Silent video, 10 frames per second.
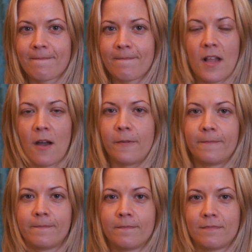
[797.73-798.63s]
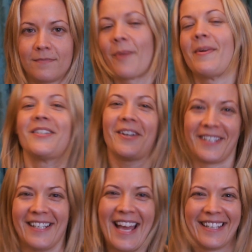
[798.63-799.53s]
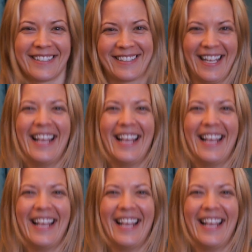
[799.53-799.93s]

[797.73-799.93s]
No, I'm only joking, yes.